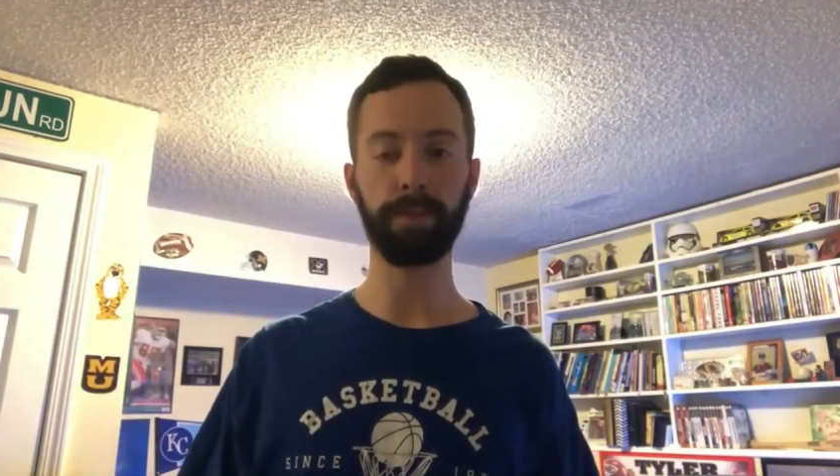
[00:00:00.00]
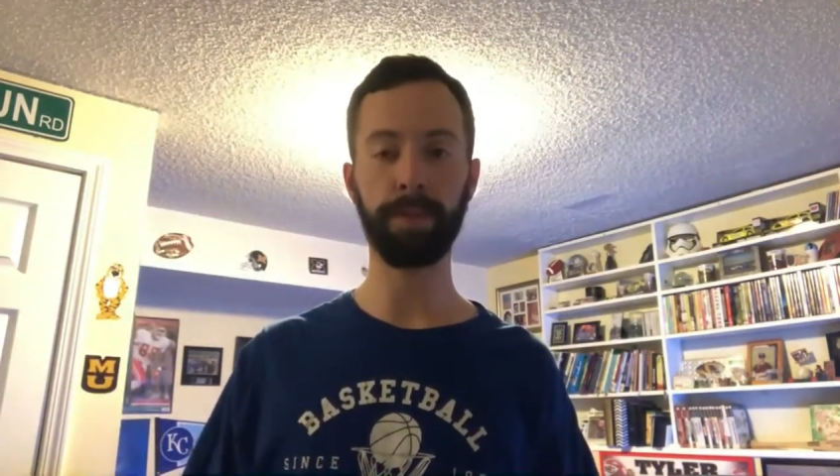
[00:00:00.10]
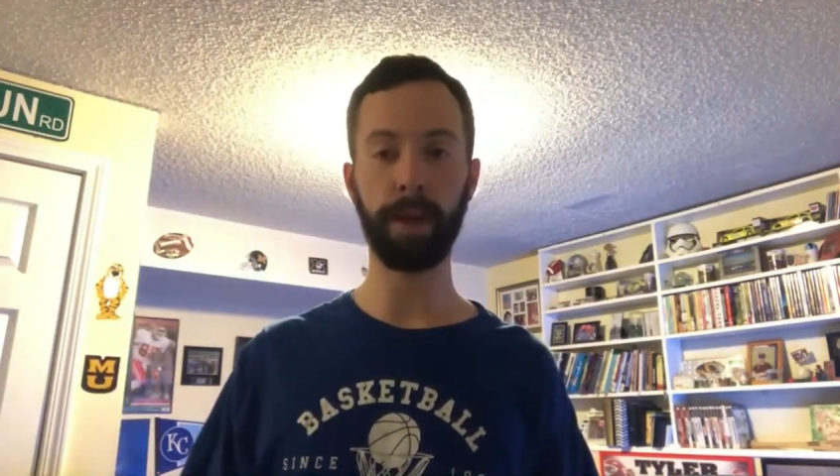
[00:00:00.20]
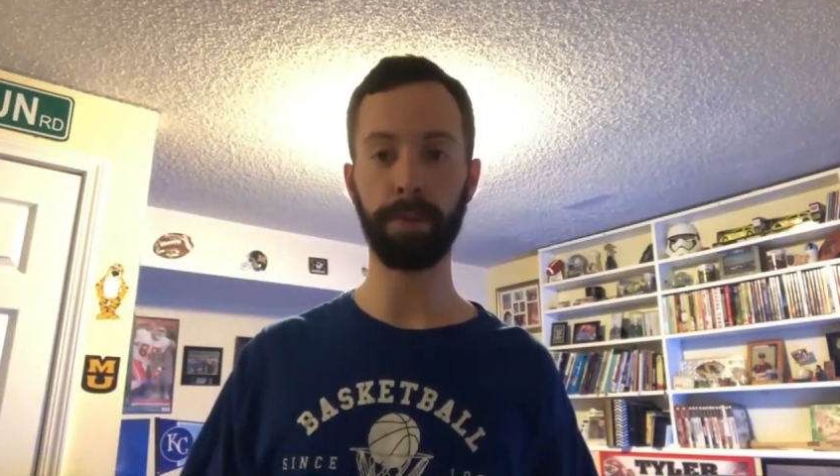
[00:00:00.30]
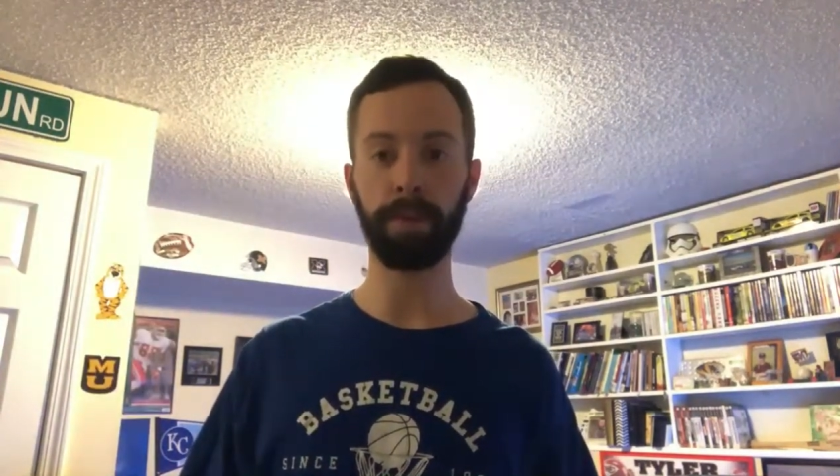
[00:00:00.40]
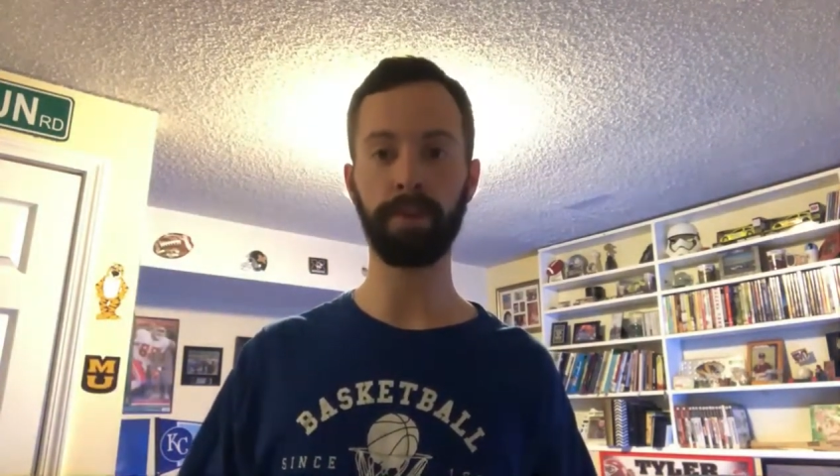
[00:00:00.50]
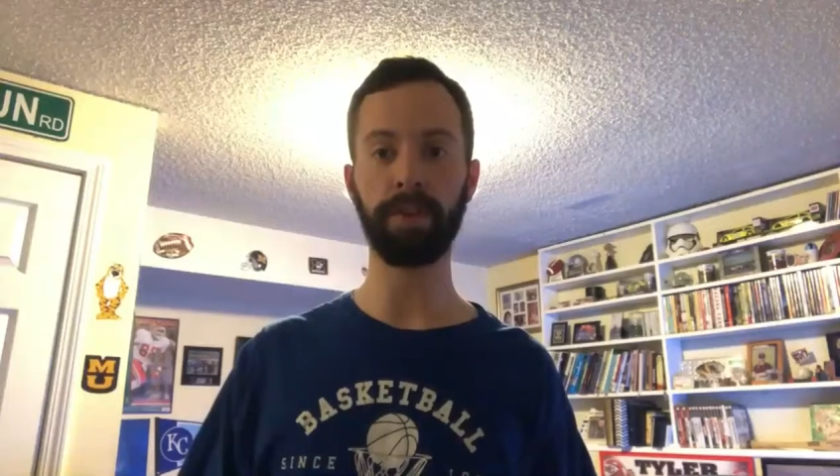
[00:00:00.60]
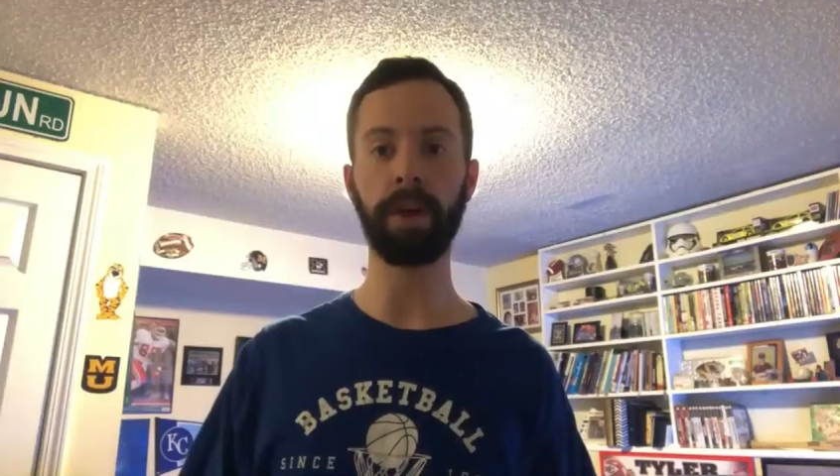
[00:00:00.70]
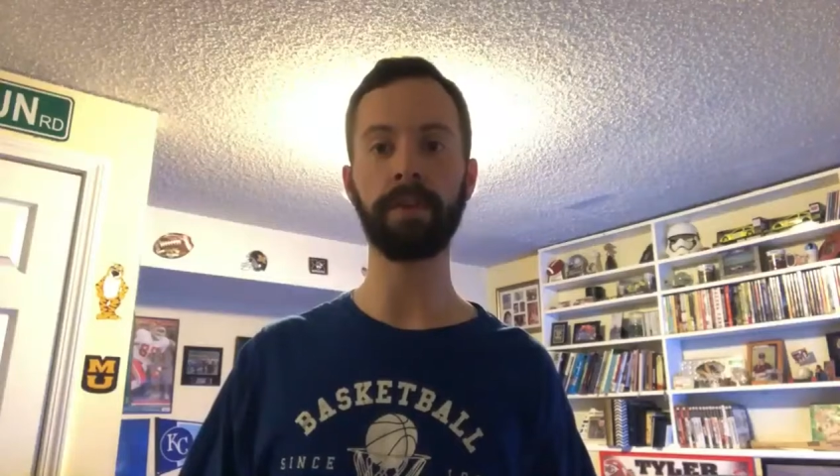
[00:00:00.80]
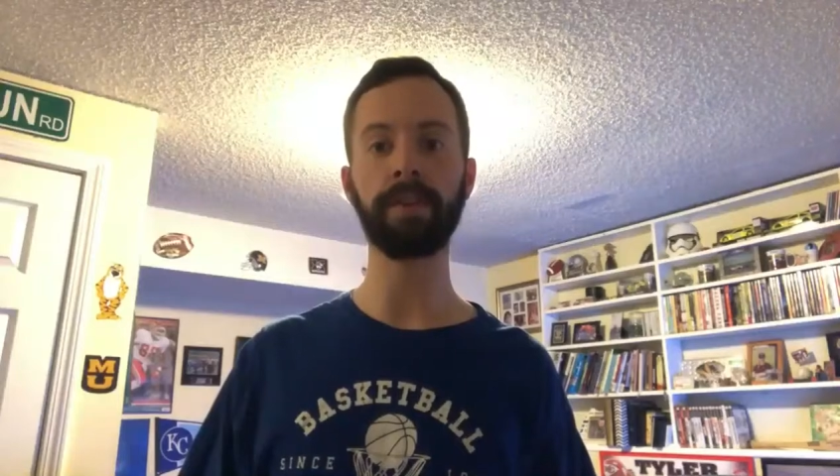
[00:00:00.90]

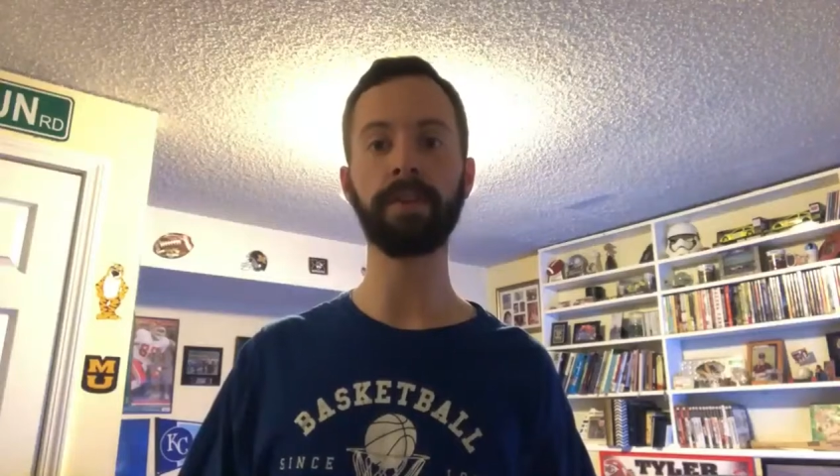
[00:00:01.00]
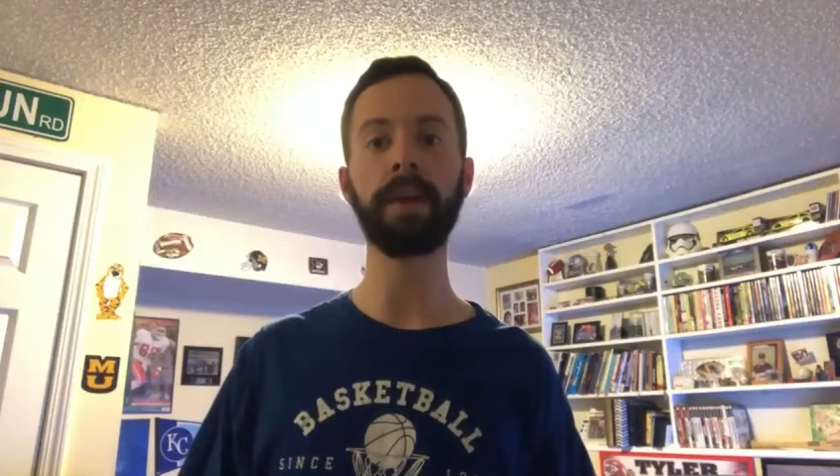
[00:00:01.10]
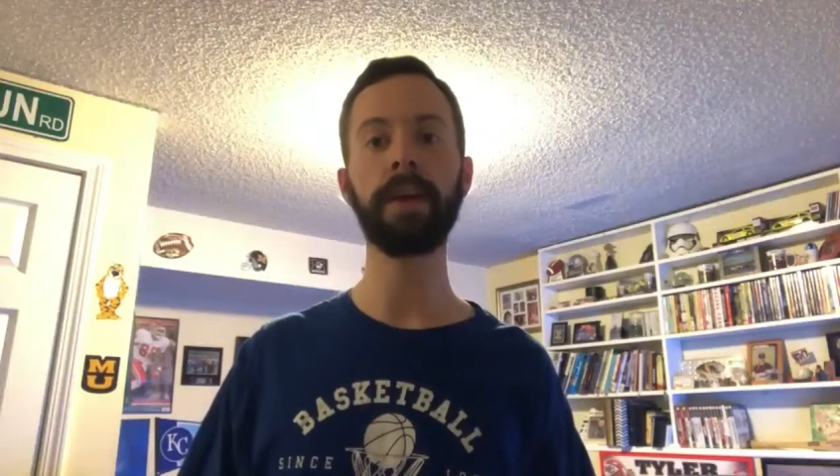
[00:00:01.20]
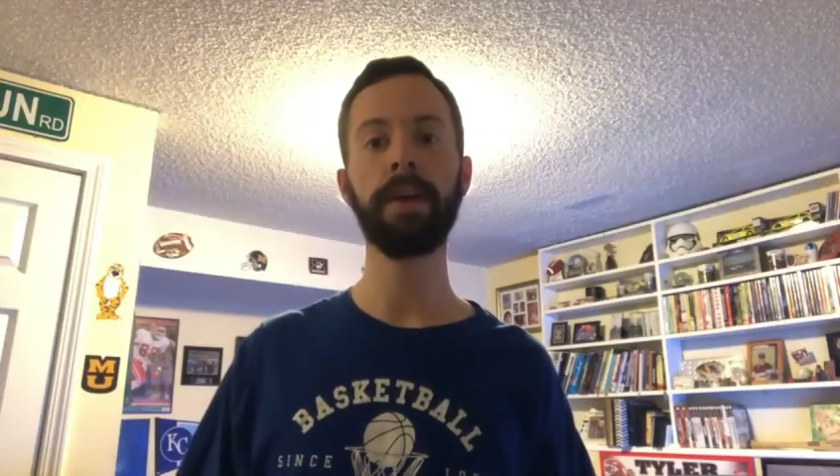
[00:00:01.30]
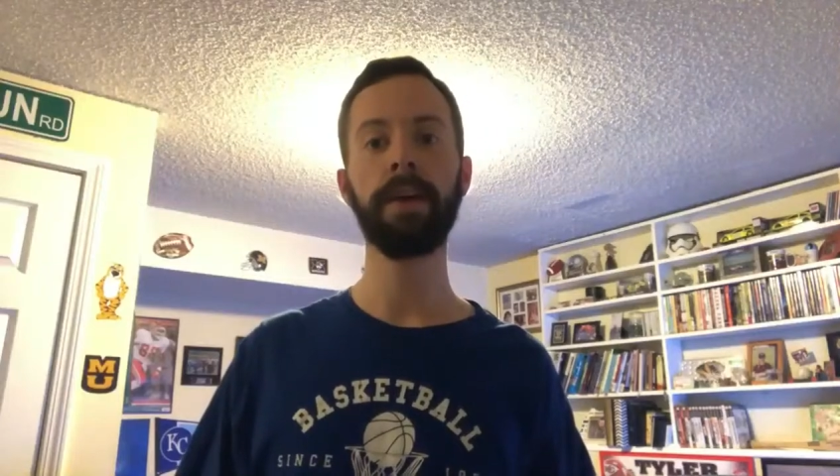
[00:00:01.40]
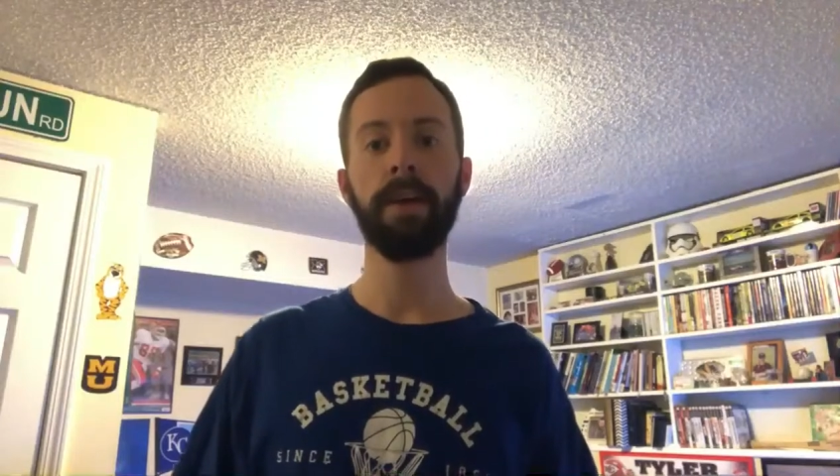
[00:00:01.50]
paintbrush, obviously.